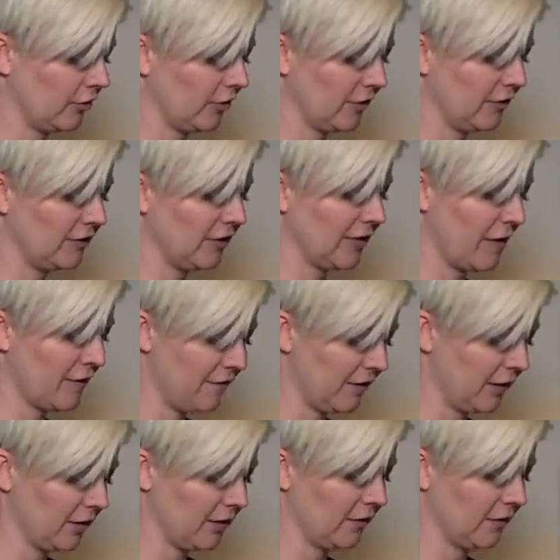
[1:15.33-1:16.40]
Just lifting that
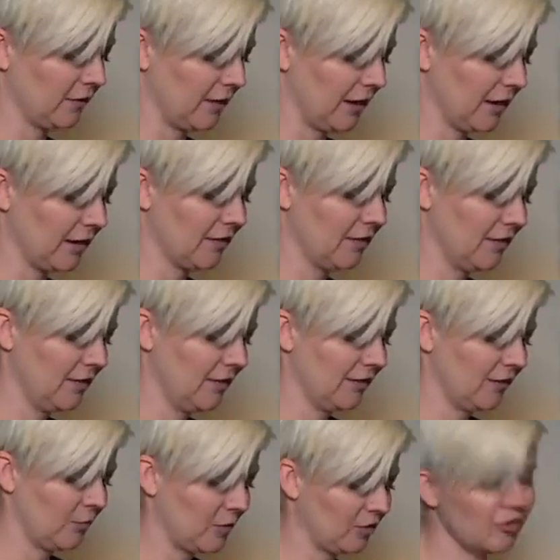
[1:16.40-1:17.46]
finger is like,
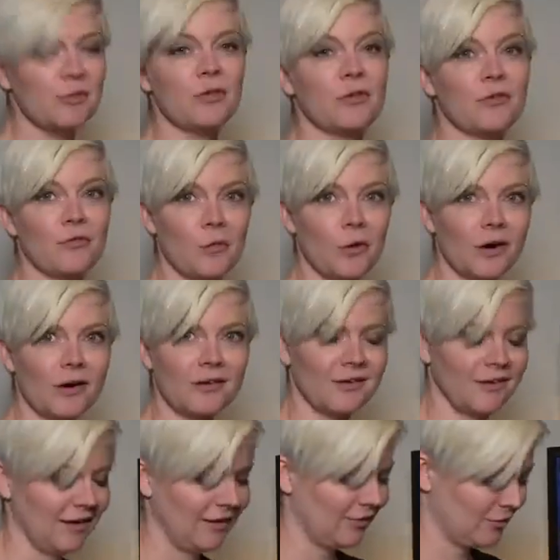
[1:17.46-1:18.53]
especially with your 4,
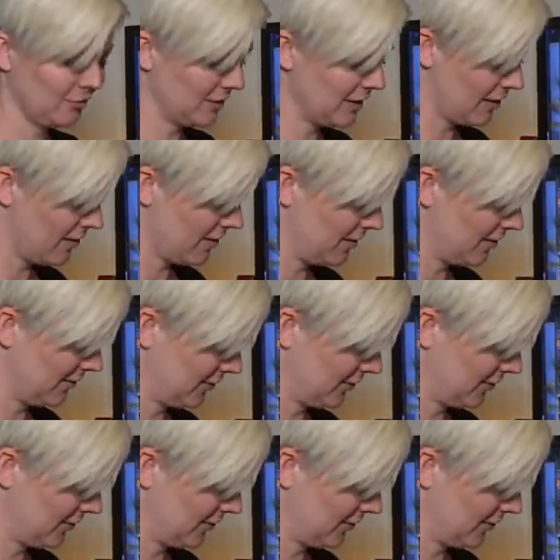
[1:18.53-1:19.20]
it's really hard.